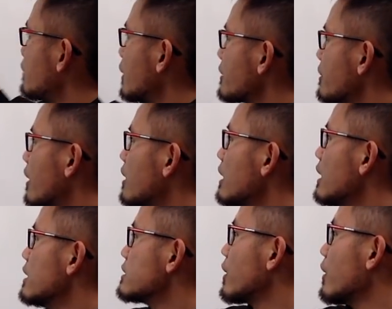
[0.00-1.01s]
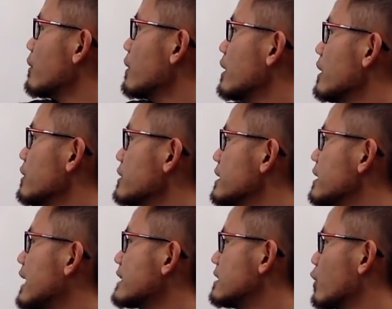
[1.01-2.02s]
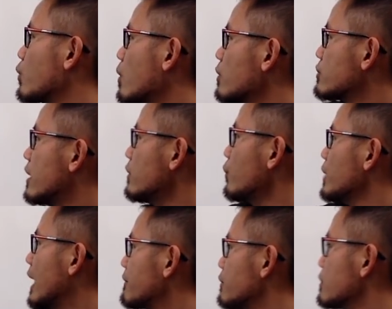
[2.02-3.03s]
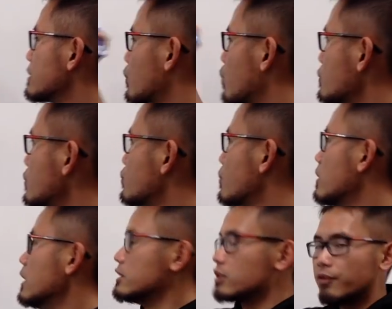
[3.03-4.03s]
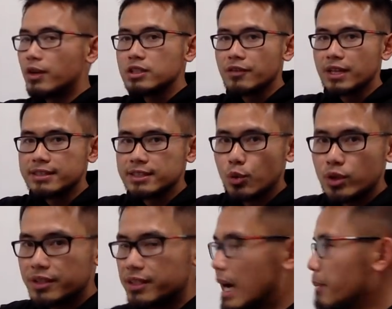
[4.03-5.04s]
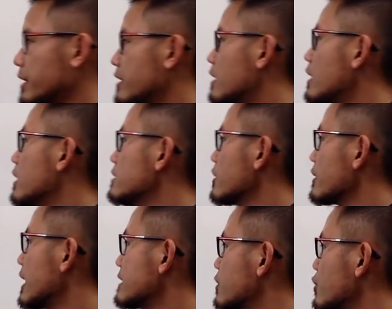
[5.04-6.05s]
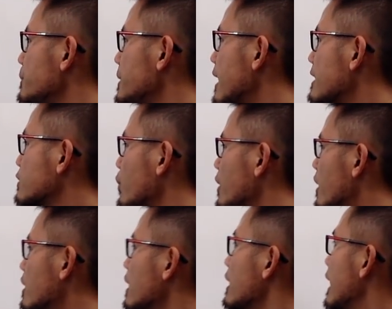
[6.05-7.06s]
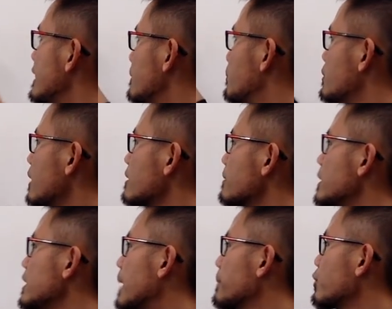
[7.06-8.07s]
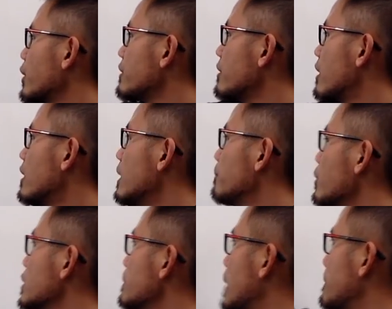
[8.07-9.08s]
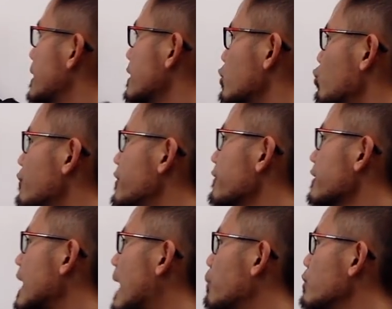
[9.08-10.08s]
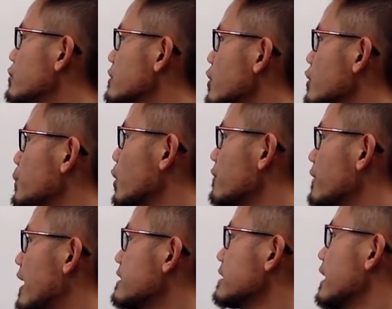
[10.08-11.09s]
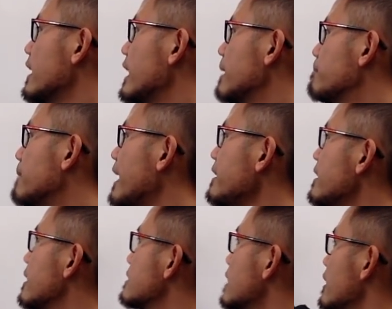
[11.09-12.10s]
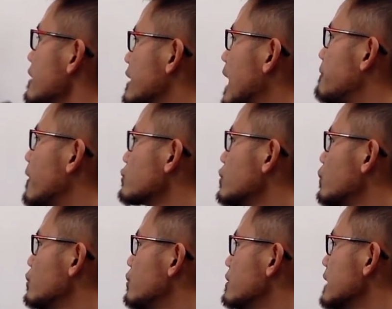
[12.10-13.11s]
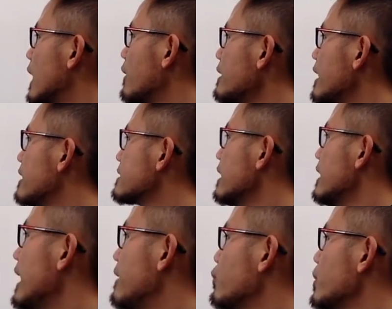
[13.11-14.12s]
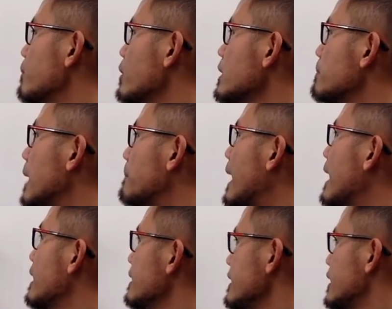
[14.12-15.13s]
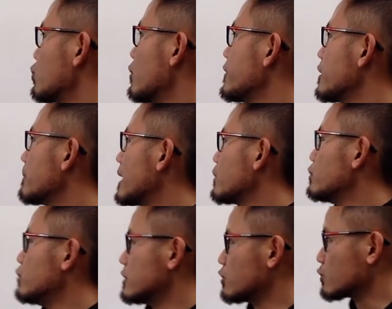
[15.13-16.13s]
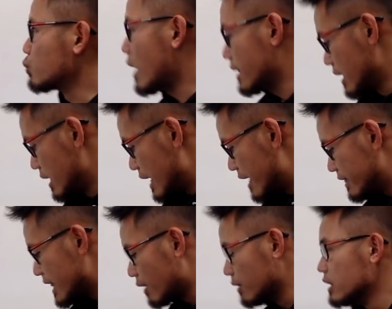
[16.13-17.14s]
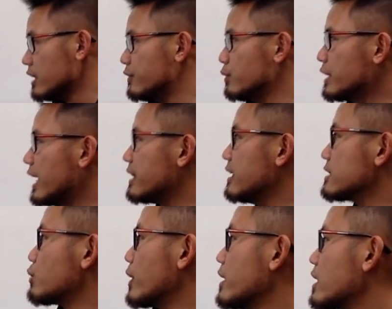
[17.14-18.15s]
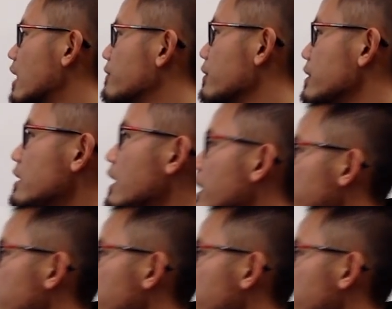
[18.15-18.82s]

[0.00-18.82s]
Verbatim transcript: right here. So you see, that's the quotient. We have to use the quotient rule. So first of all, let's square the denominator. So that's going to be x squared. And then put down the denominator right here, multiply by the derivative of the top, which is going to be 1 of x. And then minus the top function, which is ln x. And we multiply by the derivative of the bottom, which is just 1. And now, if you look at this right here, capital e